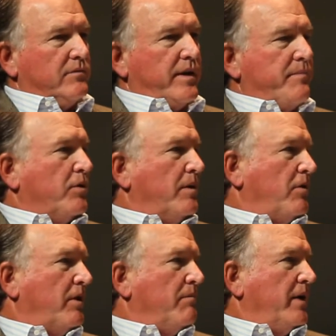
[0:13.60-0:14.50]
they put up
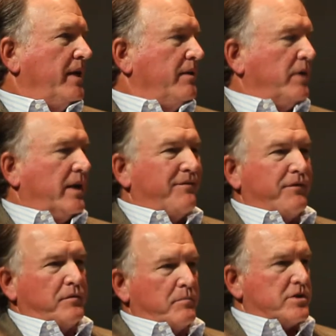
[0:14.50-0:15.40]
all the money and we got a
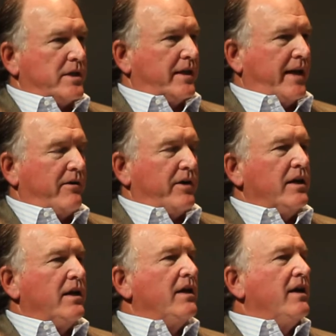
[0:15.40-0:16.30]
50% carry.
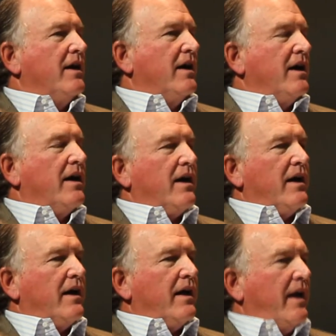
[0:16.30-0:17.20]

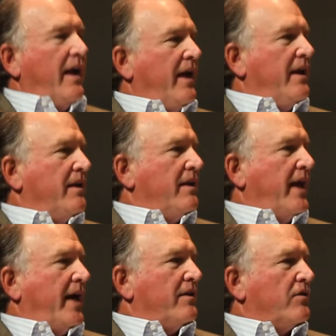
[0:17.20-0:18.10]
And
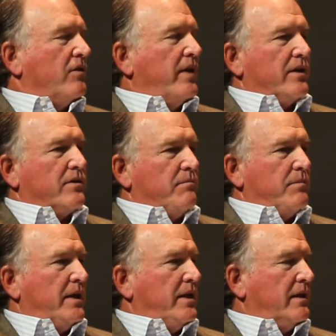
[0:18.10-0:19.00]
that turned out to
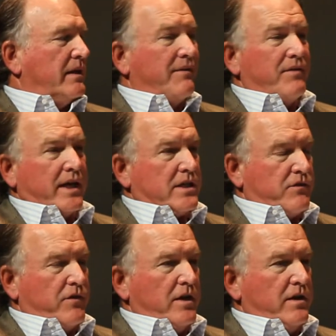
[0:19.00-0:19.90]
be an 11x
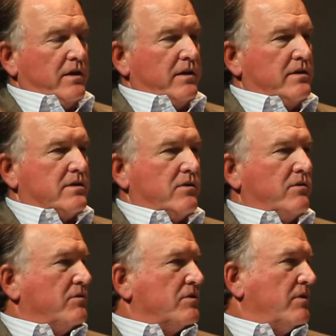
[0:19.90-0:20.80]
fund, so
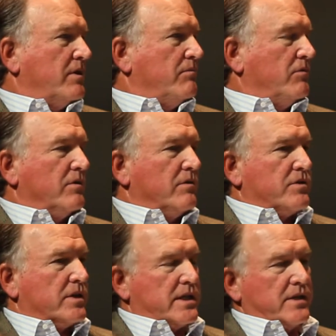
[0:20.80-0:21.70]
it was one of the more
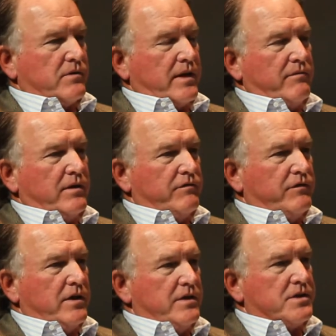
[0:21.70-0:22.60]
successful Avalon
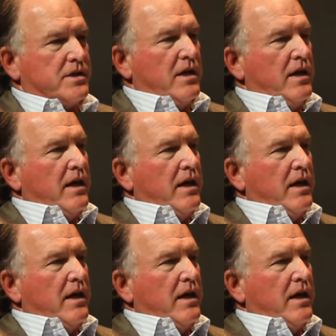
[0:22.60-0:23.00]
funds.